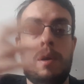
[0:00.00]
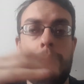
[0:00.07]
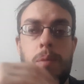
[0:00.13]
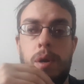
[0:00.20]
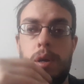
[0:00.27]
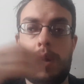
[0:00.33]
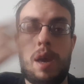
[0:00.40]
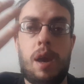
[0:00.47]

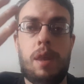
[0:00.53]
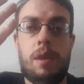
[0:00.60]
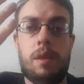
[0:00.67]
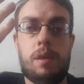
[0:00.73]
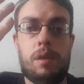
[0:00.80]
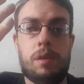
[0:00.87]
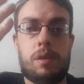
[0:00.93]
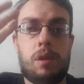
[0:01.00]
But again,
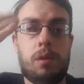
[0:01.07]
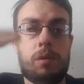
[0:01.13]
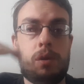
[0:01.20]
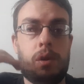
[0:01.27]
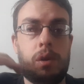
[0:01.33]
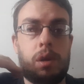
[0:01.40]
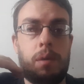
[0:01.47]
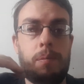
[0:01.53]
you're still
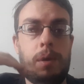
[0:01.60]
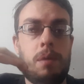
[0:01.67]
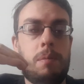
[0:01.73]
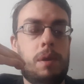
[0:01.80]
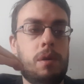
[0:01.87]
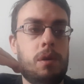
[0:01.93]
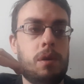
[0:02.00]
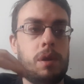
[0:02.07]
talking
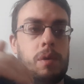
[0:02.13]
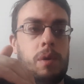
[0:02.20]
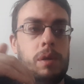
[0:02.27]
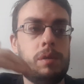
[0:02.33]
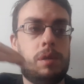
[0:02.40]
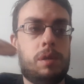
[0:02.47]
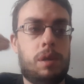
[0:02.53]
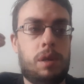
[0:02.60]
minimum order
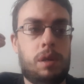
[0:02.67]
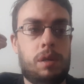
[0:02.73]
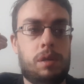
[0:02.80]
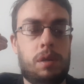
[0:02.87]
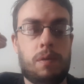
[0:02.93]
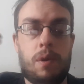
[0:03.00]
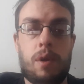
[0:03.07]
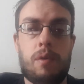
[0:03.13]
quantities.
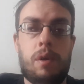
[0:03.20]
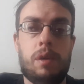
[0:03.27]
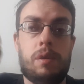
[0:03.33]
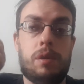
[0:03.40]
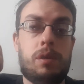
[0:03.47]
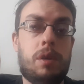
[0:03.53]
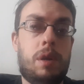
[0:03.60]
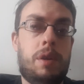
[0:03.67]
You've got to order a
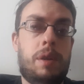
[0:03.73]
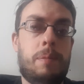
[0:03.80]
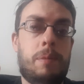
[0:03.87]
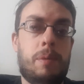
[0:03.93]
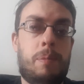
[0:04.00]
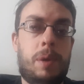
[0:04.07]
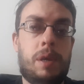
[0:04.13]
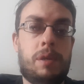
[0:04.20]
certain number
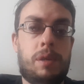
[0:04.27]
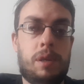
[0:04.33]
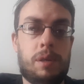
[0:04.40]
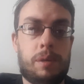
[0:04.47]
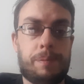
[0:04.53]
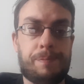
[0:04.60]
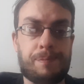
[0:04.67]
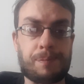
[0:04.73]
of
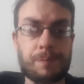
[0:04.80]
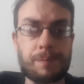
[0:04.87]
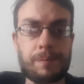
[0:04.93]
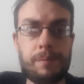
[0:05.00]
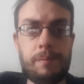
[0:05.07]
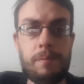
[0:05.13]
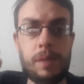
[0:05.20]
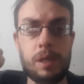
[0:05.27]
pieces.
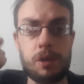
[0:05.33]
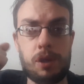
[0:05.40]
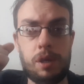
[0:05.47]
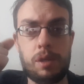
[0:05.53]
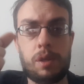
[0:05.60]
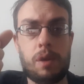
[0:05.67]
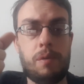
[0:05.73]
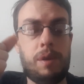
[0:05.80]
So you
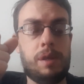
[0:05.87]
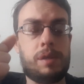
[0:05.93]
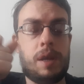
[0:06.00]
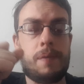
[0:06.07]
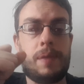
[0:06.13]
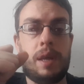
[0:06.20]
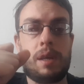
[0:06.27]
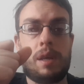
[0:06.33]
do need to
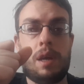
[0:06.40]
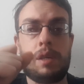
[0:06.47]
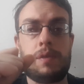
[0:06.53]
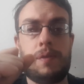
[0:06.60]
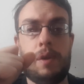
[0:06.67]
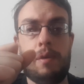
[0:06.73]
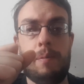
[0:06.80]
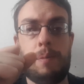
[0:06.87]
have that cash
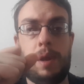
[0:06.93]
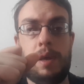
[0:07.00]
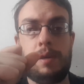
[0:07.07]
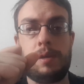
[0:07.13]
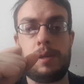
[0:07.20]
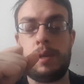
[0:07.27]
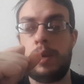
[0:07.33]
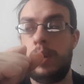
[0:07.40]
flow in
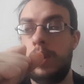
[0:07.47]
place.